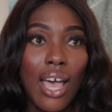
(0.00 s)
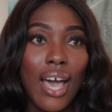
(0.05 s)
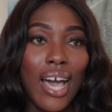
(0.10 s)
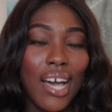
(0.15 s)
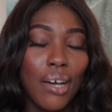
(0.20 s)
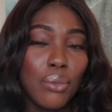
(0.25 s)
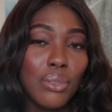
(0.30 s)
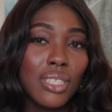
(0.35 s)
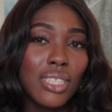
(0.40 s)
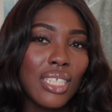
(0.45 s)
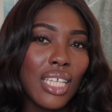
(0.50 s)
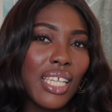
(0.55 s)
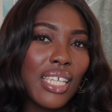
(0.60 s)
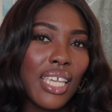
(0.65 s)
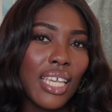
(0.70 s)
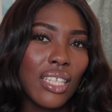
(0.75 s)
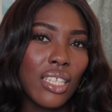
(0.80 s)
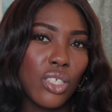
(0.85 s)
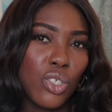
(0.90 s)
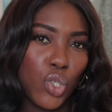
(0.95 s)
I would say
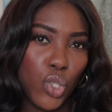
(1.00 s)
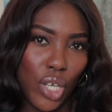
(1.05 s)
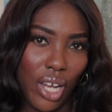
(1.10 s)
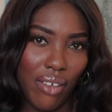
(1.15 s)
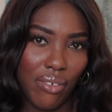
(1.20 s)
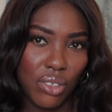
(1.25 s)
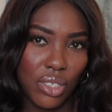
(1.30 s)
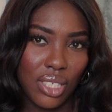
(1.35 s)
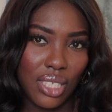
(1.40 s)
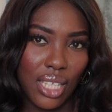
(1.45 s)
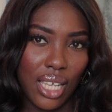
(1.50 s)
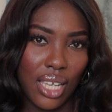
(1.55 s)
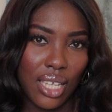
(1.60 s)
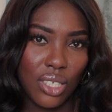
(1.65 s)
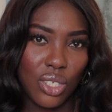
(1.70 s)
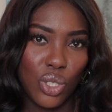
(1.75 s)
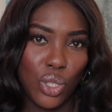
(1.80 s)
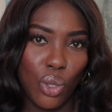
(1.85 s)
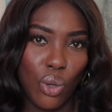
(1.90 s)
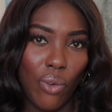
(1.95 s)
get the travel
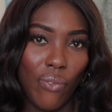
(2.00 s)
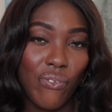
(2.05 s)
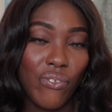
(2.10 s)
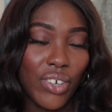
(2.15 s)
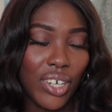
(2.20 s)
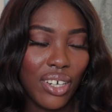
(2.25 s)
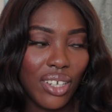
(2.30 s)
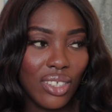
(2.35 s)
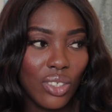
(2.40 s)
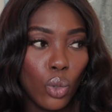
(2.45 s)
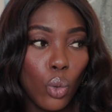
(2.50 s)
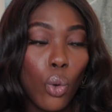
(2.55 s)
size though first,